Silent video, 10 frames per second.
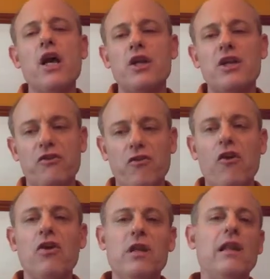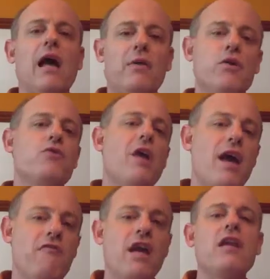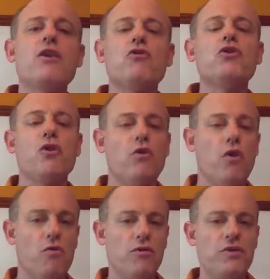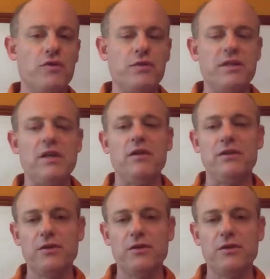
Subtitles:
does not allow you to have any control over the result.